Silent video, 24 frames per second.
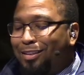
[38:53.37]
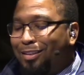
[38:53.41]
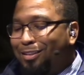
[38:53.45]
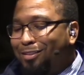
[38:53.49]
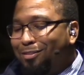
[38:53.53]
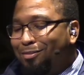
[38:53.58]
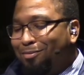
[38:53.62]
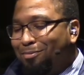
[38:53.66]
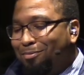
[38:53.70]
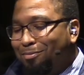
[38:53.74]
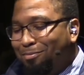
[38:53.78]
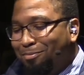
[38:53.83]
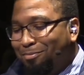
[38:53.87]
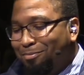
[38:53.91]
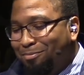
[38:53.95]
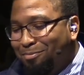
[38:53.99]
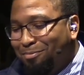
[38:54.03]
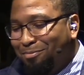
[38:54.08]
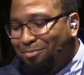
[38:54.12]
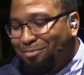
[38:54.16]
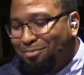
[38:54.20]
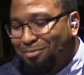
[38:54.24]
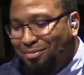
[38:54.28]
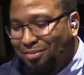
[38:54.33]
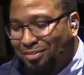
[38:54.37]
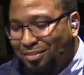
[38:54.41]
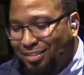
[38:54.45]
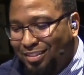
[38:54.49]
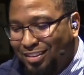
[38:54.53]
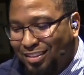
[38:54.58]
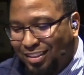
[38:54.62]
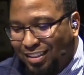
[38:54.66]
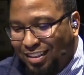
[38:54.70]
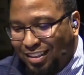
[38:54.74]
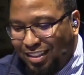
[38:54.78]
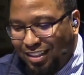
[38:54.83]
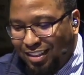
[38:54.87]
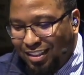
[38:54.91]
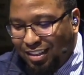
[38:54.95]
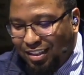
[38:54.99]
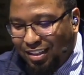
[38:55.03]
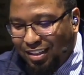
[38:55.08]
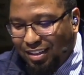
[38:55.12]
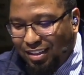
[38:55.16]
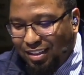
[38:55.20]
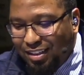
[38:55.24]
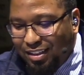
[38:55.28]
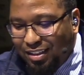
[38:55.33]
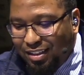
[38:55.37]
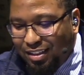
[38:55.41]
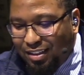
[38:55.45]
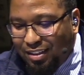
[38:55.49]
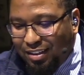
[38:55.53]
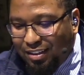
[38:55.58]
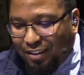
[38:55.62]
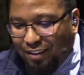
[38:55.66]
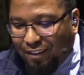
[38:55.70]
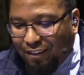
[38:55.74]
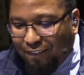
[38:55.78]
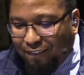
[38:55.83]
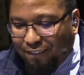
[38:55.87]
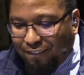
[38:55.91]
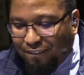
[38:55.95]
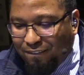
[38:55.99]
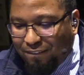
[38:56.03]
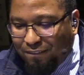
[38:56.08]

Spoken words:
[no speech]